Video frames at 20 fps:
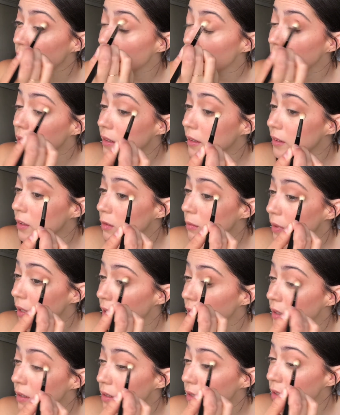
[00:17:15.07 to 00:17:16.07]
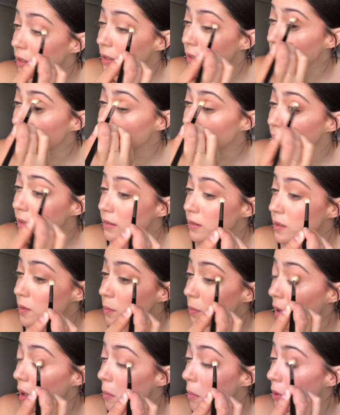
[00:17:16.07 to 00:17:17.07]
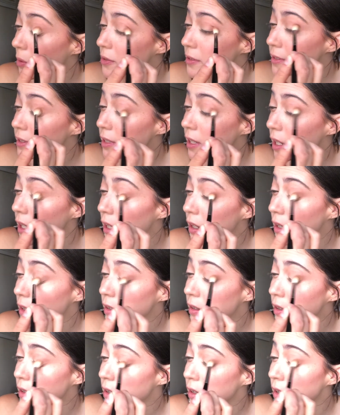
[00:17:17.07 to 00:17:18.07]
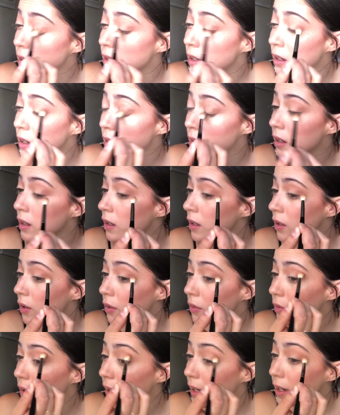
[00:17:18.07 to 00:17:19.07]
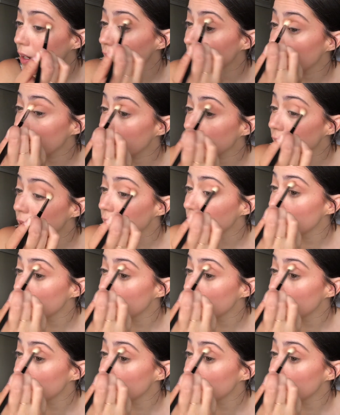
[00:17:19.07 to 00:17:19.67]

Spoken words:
a little bit into the crease, but mostly right in here.